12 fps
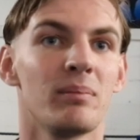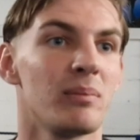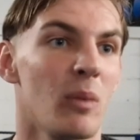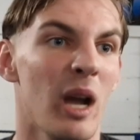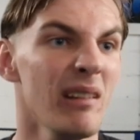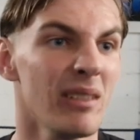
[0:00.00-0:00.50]

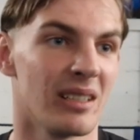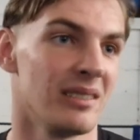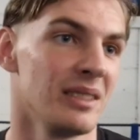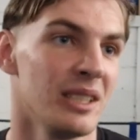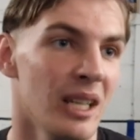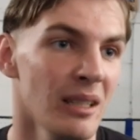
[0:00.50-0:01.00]
whatever,
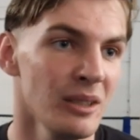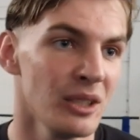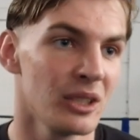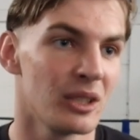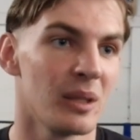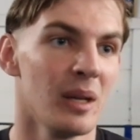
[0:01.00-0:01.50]

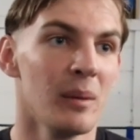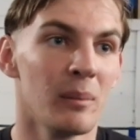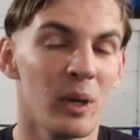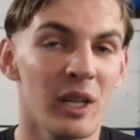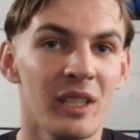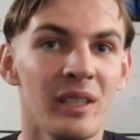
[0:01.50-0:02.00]
just
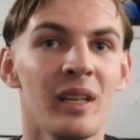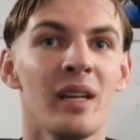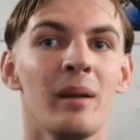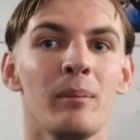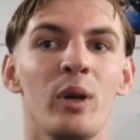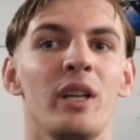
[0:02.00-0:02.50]
putting
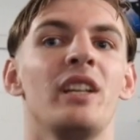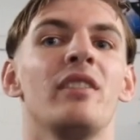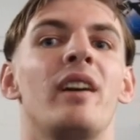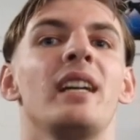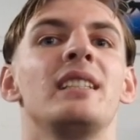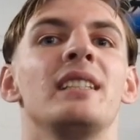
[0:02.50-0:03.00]
your
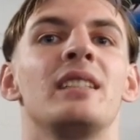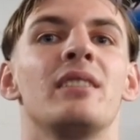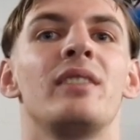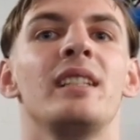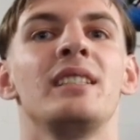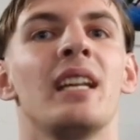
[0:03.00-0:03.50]
face into
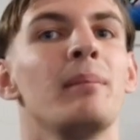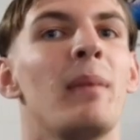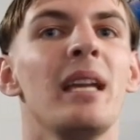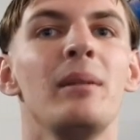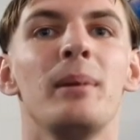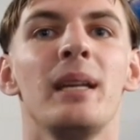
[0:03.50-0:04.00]
things that
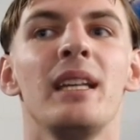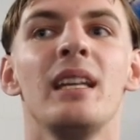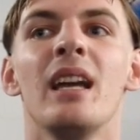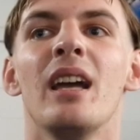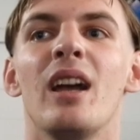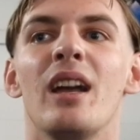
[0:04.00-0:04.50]
maybe
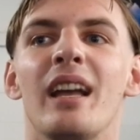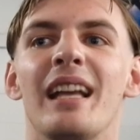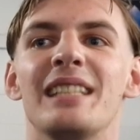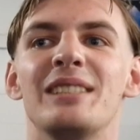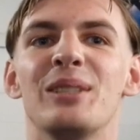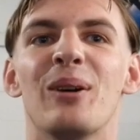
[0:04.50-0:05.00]

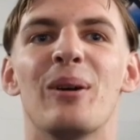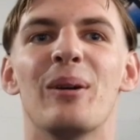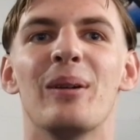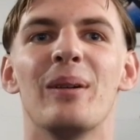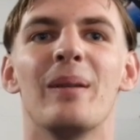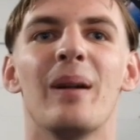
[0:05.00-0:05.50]
is not.
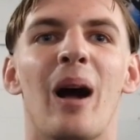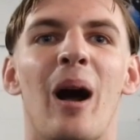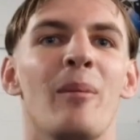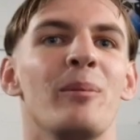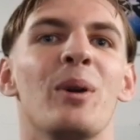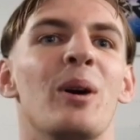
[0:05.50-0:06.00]

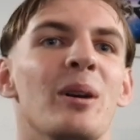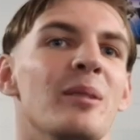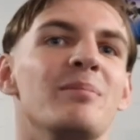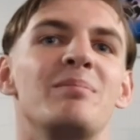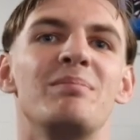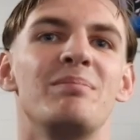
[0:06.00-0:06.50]
I'm not a
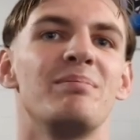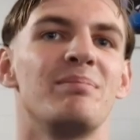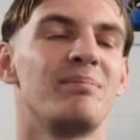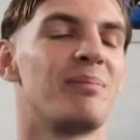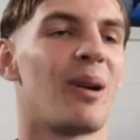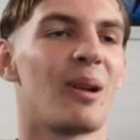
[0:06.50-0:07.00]

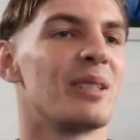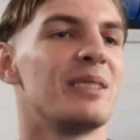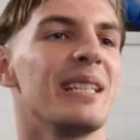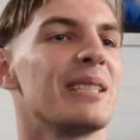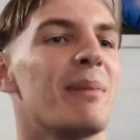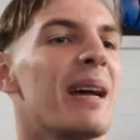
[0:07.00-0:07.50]

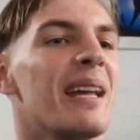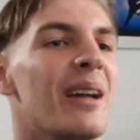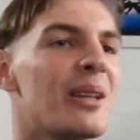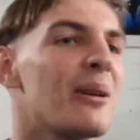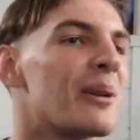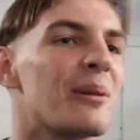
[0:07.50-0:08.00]
politics, man. I
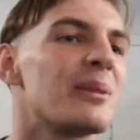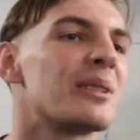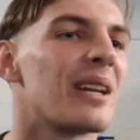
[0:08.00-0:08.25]
don't know what's